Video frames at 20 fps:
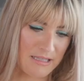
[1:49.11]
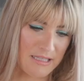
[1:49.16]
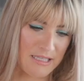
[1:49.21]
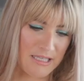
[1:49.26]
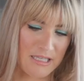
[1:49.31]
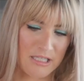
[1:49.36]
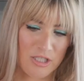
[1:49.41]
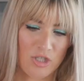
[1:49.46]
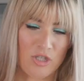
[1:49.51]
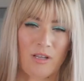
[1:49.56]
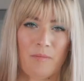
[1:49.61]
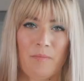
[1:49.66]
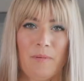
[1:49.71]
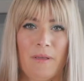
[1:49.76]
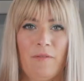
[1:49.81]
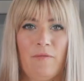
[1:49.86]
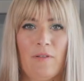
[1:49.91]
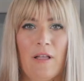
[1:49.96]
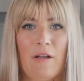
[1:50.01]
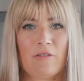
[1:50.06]
the
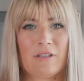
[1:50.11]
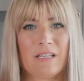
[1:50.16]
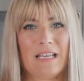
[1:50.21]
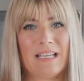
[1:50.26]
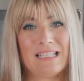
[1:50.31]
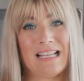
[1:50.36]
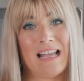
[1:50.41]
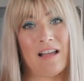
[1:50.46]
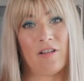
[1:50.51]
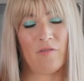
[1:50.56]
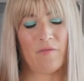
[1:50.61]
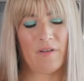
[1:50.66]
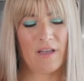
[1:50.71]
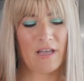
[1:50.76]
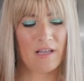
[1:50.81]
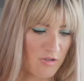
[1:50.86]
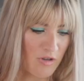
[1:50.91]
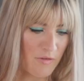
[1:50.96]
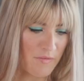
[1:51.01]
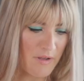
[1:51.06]
chickpea flour taste out of
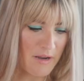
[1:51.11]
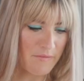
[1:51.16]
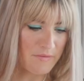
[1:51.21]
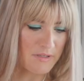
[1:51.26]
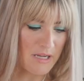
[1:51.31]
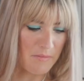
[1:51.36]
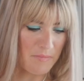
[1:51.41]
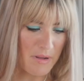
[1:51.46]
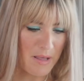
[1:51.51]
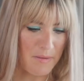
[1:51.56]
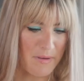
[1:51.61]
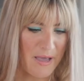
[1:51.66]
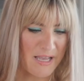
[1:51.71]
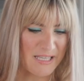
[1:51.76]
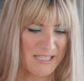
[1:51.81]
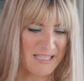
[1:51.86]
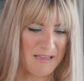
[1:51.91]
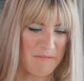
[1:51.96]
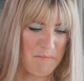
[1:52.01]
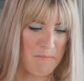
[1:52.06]
it. So I've kind of done my
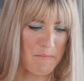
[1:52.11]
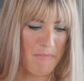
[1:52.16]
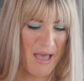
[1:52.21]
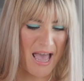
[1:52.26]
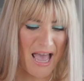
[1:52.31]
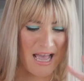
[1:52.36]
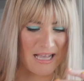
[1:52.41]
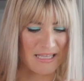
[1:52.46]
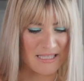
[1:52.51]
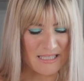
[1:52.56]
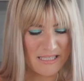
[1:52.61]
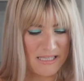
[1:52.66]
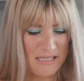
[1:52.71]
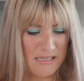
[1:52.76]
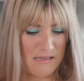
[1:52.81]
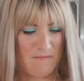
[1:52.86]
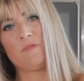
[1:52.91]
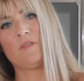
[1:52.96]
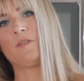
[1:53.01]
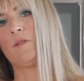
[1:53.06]
best to mask
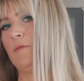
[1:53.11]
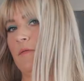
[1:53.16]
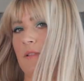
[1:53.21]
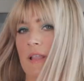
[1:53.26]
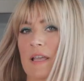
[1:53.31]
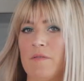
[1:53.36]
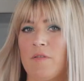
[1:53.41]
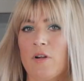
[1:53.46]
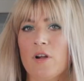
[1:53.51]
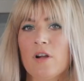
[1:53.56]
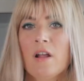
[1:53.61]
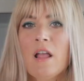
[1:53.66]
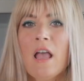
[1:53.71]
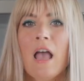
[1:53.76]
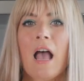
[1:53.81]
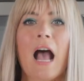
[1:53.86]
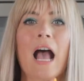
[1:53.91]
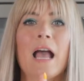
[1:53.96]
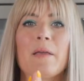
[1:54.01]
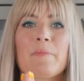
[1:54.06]
the flavor.
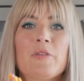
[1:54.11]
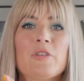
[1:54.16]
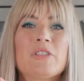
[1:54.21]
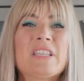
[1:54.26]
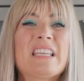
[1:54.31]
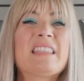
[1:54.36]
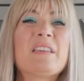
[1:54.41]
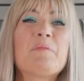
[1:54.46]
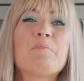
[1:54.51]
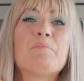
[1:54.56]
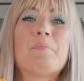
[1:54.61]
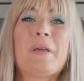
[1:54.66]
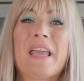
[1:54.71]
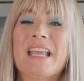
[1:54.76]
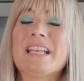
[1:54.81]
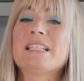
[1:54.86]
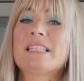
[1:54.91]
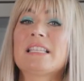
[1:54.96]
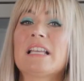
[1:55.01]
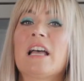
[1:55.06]
I'm using the
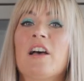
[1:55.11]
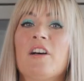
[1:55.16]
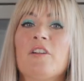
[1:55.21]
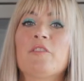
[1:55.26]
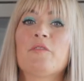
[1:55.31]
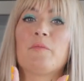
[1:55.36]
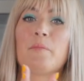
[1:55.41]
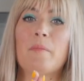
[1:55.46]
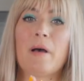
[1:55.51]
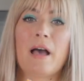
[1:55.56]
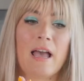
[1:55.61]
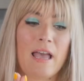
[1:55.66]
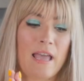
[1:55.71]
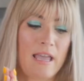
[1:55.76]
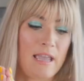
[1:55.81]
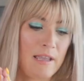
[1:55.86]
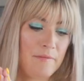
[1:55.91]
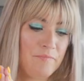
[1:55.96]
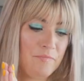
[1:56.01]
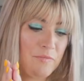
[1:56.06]
base of
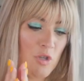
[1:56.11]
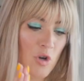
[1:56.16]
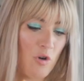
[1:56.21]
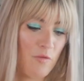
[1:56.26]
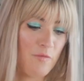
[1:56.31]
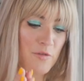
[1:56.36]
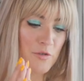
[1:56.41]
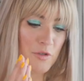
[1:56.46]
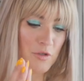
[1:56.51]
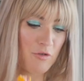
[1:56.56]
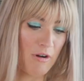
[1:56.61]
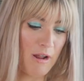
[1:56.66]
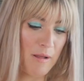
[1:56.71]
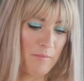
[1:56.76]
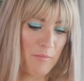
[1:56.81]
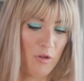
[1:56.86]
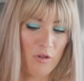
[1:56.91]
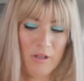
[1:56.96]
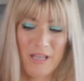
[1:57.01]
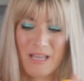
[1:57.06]
my tofu
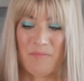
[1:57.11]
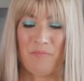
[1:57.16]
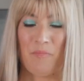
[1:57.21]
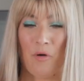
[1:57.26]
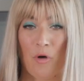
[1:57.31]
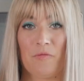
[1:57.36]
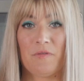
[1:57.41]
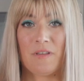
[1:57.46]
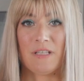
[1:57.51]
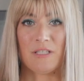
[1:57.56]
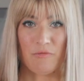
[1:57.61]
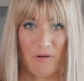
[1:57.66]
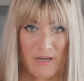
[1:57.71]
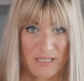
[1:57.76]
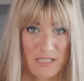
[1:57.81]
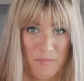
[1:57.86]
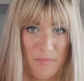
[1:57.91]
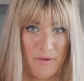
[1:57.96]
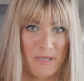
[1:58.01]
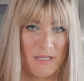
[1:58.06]
scramble in both these
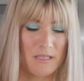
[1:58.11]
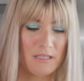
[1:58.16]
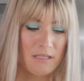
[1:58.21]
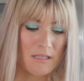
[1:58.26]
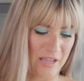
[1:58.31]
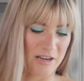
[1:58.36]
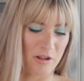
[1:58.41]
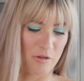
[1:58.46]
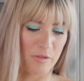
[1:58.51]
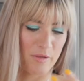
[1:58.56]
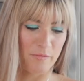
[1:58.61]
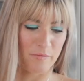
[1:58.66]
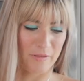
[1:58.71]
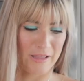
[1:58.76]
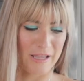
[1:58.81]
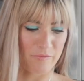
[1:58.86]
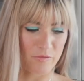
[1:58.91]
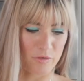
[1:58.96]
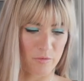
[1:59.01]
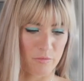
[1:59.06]
recipes. I know the
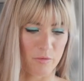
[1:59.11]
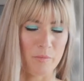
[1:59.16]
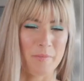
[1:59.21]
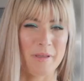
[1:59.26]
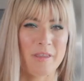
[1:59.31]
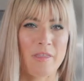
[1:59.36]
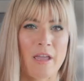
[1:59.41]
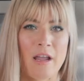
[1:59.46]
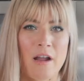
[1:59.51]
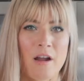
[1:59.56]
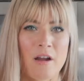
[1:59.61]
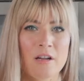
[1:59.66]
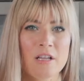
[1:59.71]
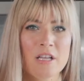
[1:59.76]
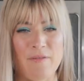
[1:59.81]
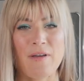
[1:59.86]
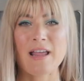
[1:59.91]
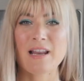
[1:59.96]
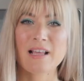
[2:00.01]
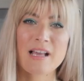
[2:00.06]
flavor will be there.
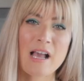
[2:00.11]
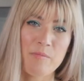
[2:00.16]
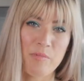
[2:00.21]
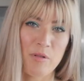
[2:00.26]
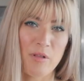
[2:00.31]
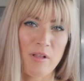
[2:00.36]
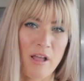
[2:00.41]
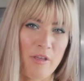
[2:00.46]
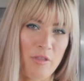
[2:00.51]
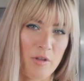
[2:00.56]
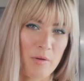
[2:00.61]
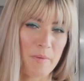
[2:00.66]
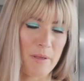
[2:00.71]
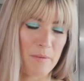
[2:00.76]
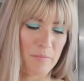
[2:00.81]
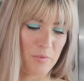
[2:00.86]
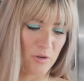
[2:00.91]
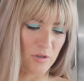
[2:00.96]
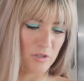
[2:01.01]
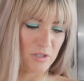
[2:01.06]
I had a couple other
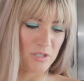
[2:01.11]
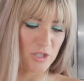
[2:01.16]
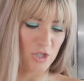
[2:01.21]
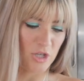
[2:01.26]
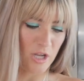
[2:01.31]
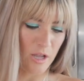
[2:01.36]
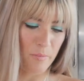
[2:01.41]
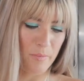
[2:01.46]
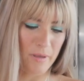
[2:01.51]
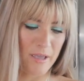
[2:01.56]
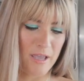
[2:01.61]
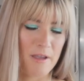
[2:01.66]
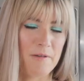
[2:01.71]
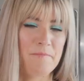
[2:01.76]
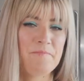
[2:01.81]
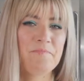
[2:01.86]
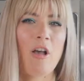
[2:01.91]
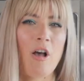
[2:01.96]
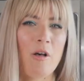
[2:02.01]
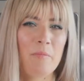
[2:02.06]
people's
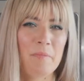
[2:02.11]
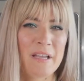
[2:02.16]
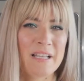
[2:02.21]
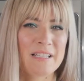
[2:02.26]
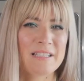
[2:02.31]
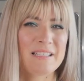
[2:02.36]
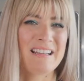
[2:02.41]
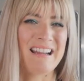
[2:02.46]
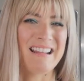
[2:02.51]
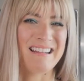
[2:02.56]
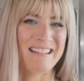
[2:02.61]
chickpea omelets and I